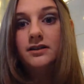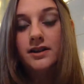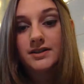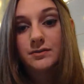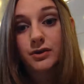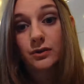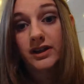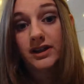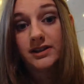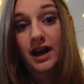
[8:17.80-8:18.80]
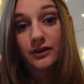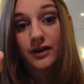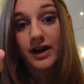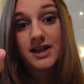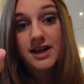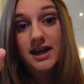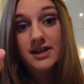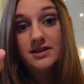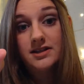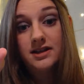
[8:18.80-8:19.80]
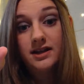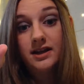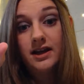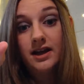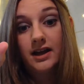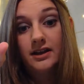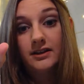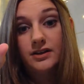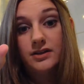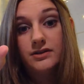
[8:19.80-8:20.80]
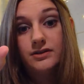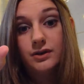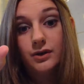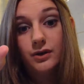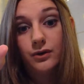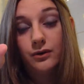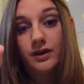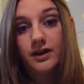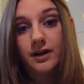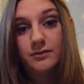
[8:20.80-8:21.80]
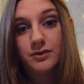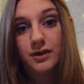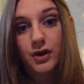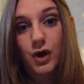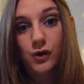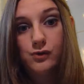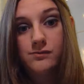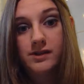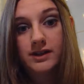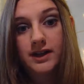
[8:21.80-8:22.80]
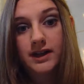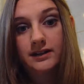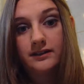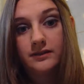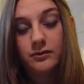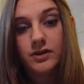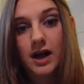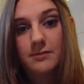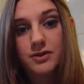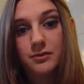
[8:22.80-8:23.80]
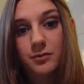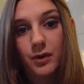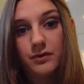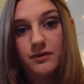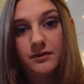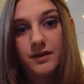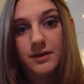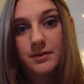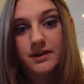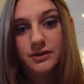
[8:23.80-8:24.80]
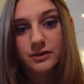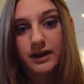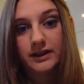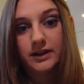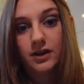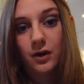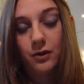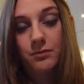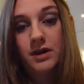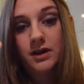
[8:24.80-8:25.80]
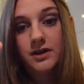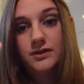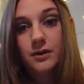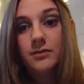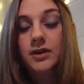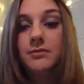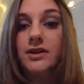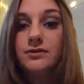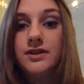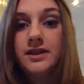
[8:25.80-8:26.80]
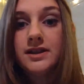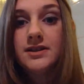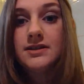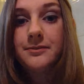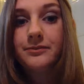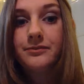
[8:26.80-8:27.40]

This was only $1.88, and so it comes with a comb and tops on both of the pencil and the comb. So I'm going to be using this.